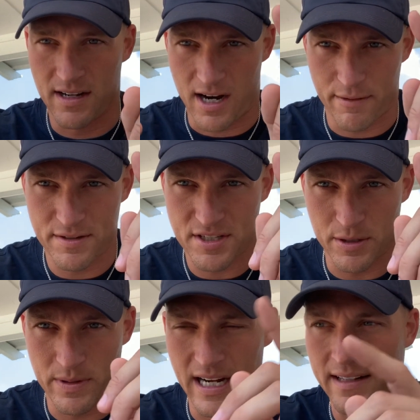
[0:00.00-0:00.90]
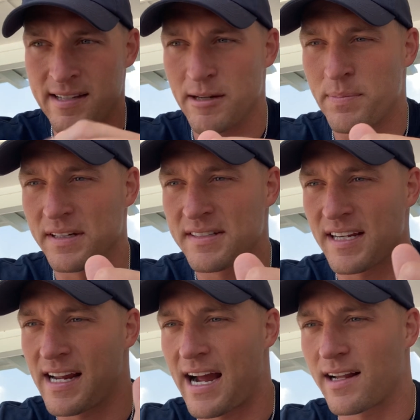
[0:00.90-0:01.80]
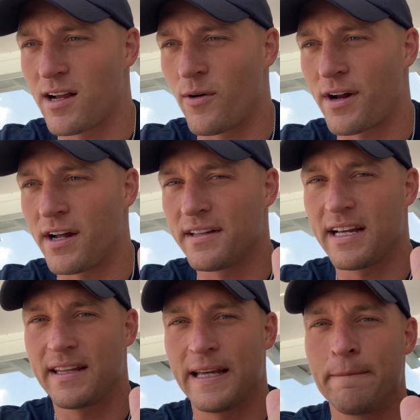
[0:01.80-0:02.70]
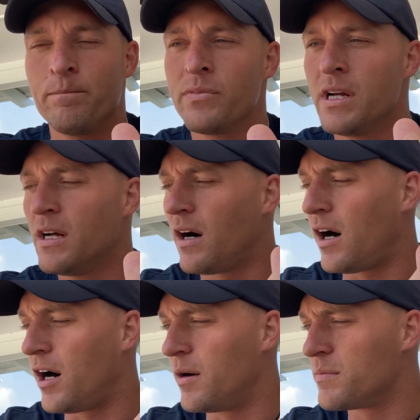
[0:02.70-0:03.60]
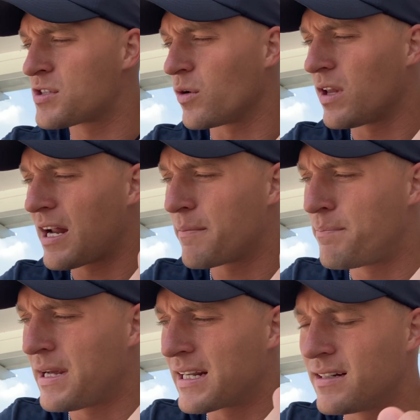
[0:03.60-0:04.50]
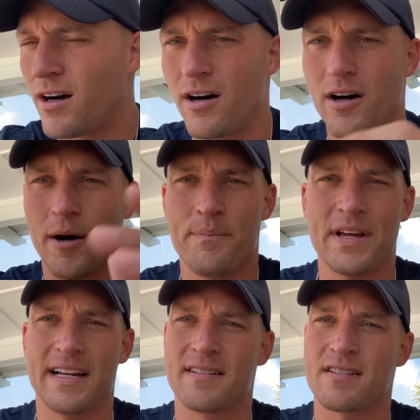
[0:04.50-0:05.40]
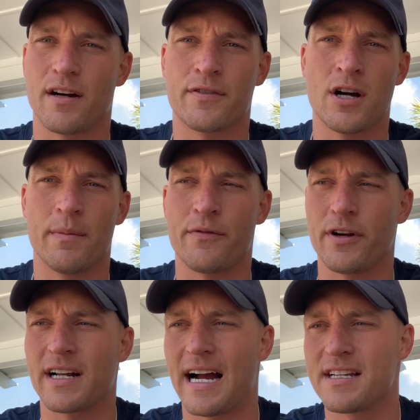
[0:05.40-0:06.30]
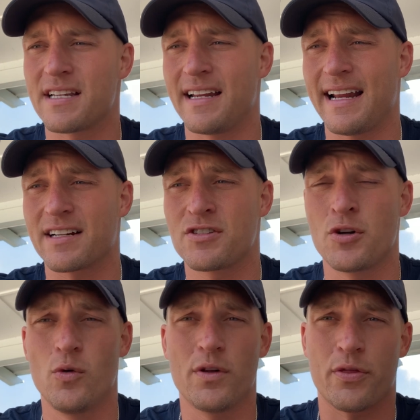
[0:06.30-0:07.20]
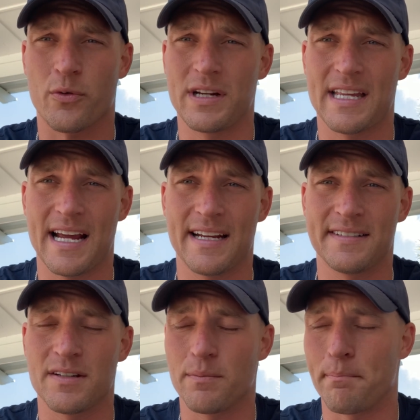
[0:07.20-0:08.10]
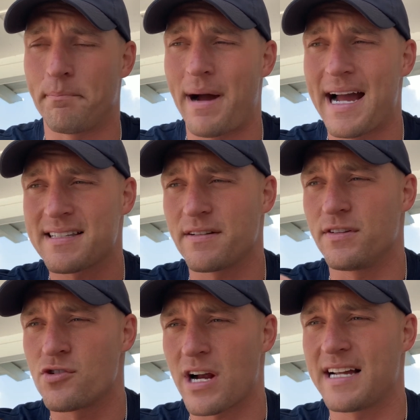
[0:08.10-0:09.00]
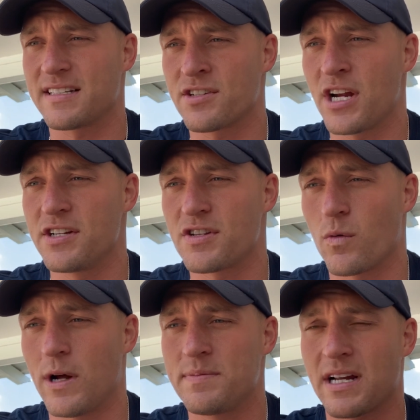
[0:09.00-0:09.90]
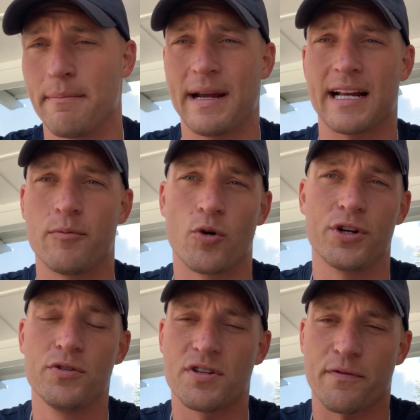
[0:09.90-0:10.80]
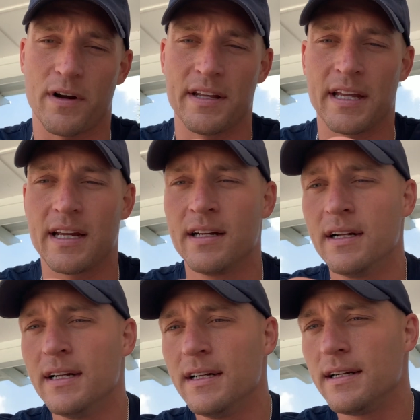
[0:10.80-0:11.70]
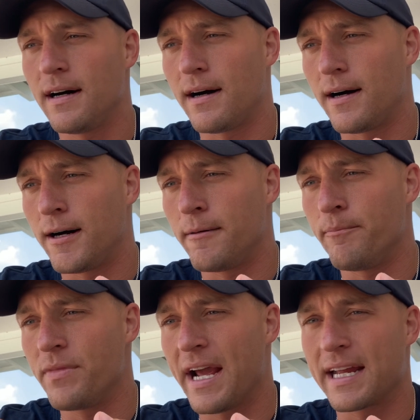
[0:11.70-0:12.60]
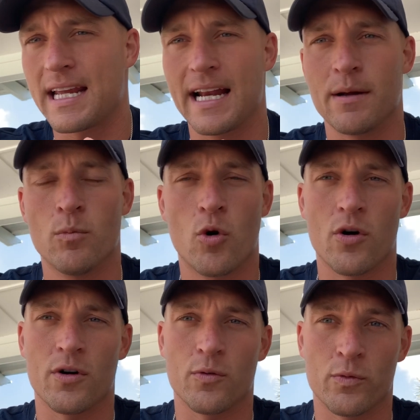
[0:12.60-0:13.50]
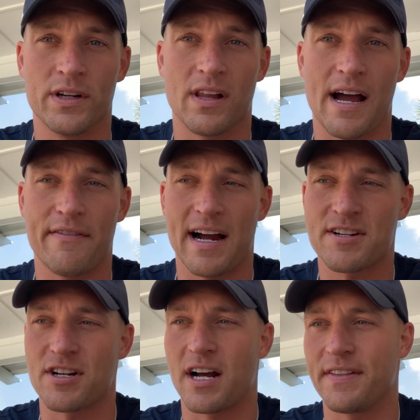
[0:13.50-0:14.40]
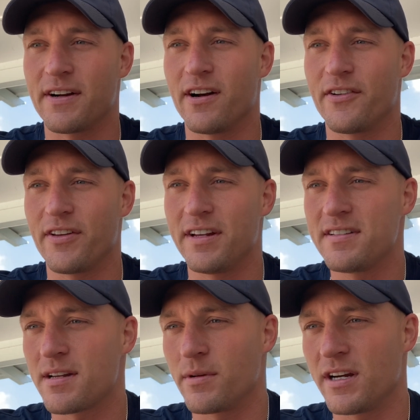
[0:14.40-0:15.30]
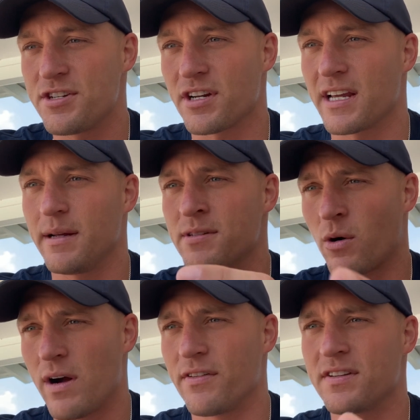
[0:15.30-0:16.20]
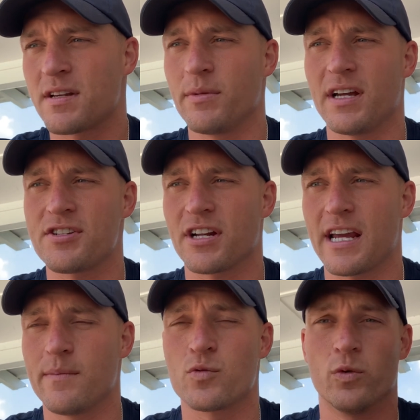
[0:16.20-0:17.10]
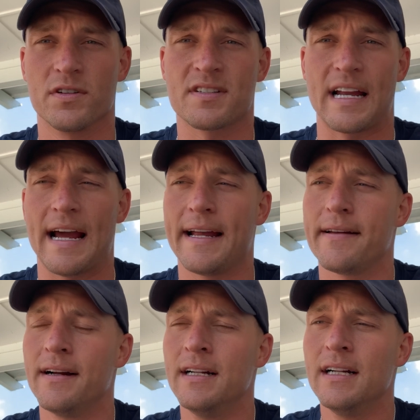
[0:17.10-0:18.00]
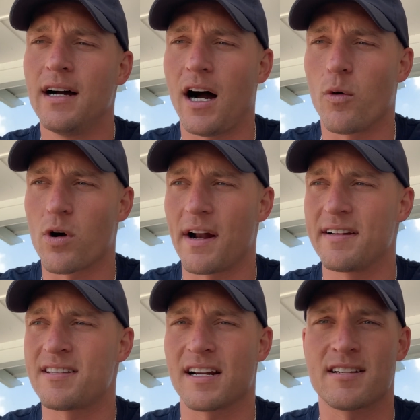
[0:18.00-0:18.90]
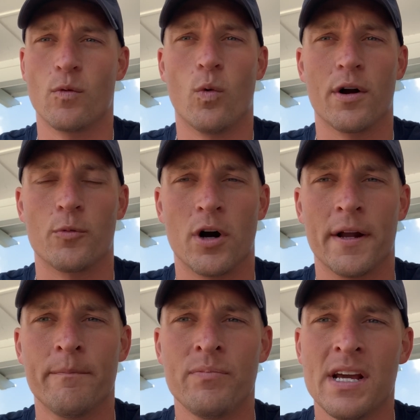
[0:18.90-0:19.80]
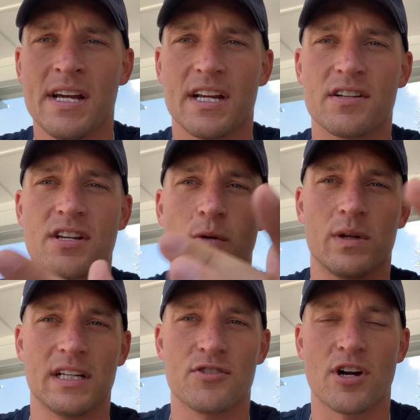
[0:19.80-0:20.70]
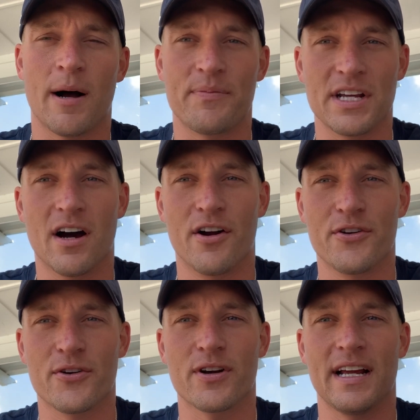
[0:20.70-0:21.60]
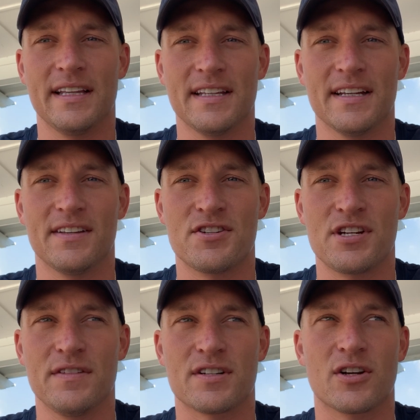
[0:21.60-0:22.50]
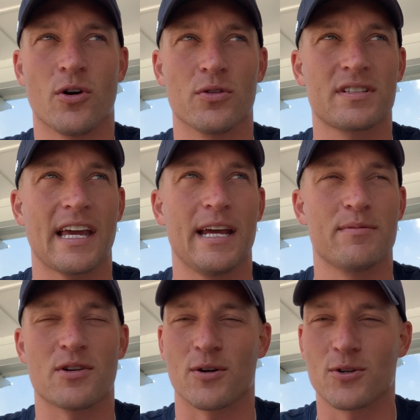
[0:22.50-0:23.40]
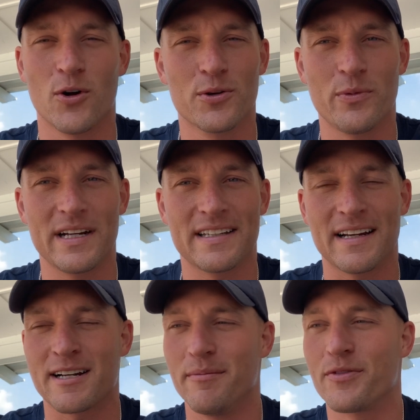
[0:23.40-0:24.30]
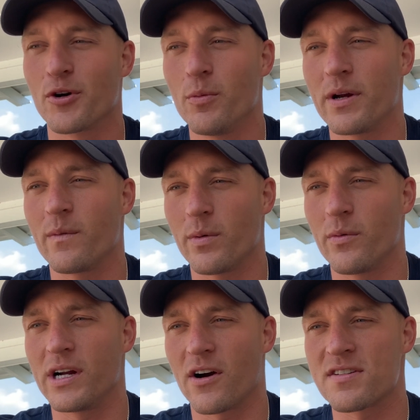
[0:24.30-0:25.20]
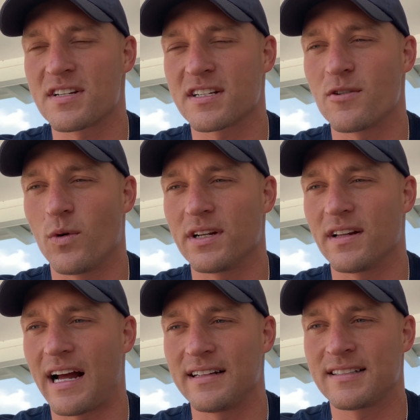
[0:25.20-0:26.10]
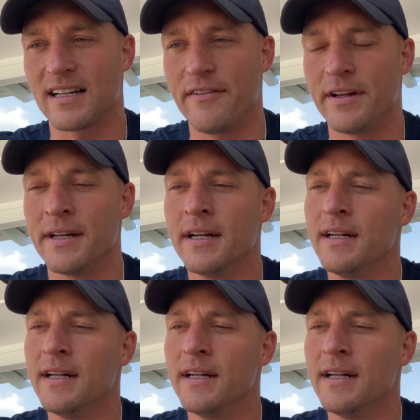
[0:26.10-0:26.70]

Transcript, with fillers: Obviously, we got TPC hat going on lately. Um, so a lot of big updated stuff coming for you guys in the next two to three days. Massive and drastic changes to the website, making it more user friendly um, and getting more real live action on there other than the simulation games. However, the simulation games will stand. Uh, we're on a six and one run. Yesterday we did drop the under in the, the Chiefs and Colts game, so our golden week didn't come through, but, but we are six and one the last seven.